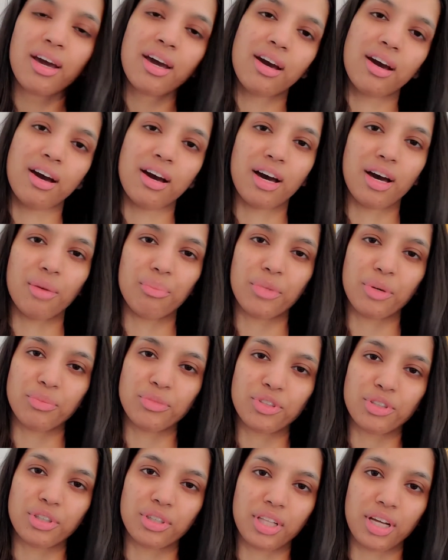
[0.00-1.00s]
I'm
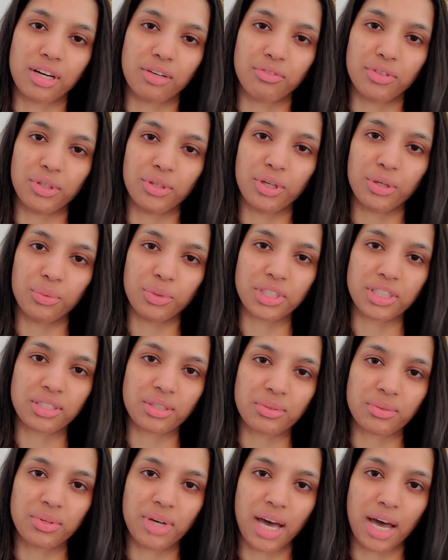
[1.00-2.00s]
sure a lot of you know what's
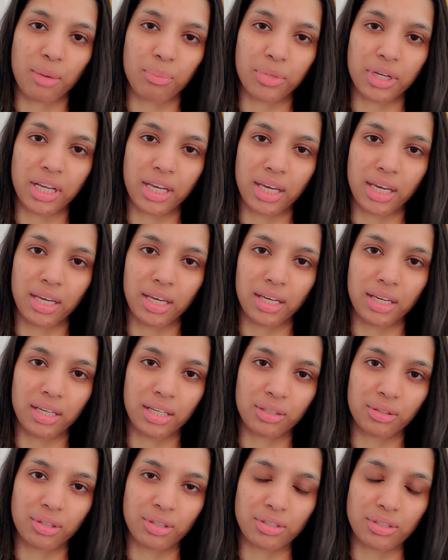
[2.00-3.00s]
happening
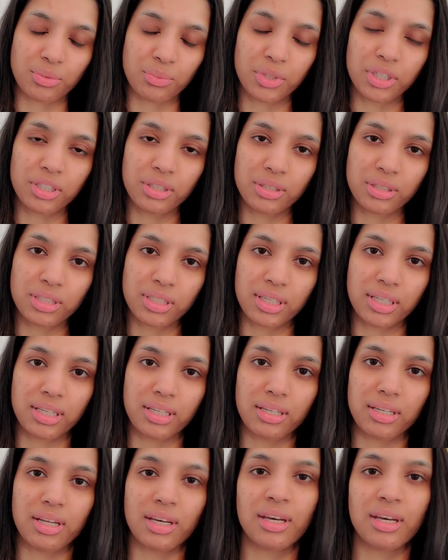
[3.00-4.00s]
across the world in